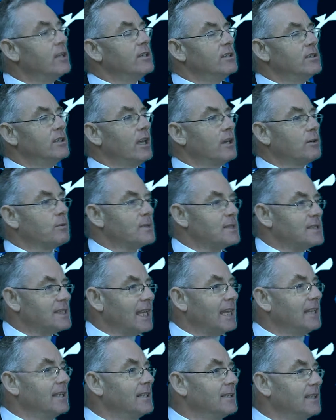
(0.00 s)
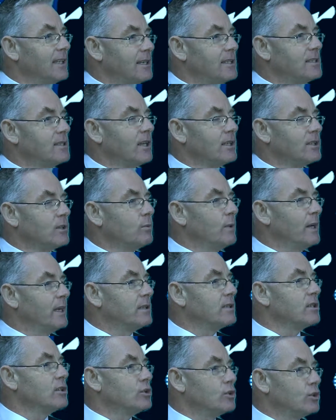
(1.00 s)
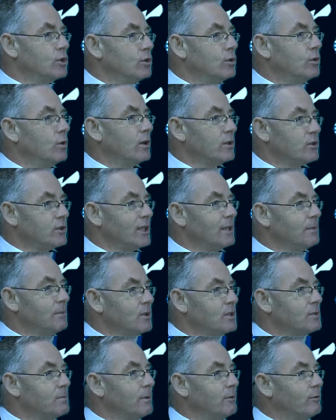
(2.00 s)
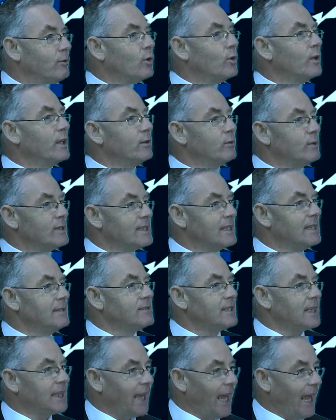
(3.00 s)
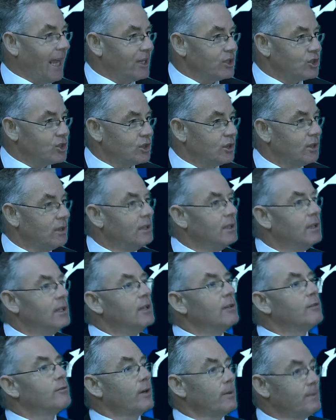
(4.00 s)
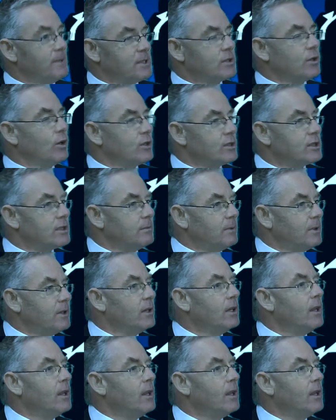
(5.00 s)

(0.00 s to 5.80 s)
notwithstanding that he's got to wait 2 or 3 months before he receives the cash from his customer.